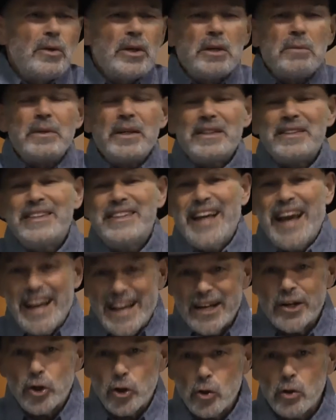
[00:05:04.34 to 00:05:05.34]
want to be a
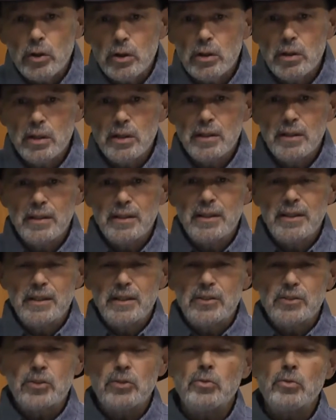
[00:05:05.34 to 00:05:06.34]
taker.
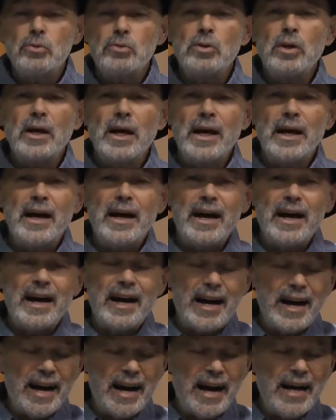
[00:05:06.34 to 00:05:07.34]
So I,
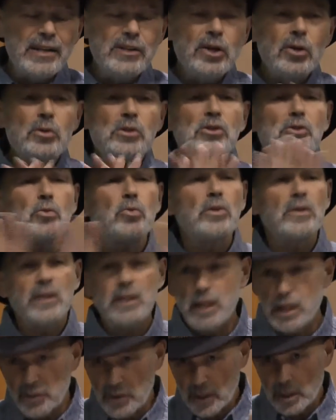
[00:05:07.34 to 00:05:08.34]
I, I know it's worth
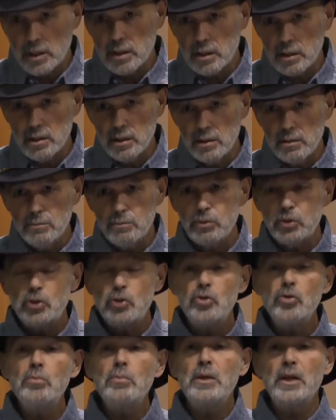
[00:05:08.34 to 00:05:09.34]
nothing, but
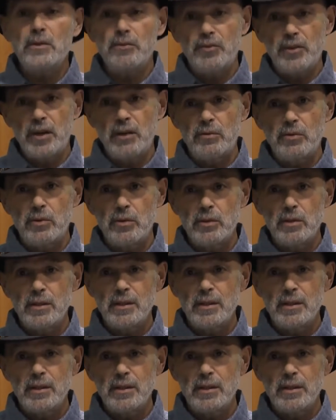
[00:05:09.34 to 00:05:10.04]
do me a favor.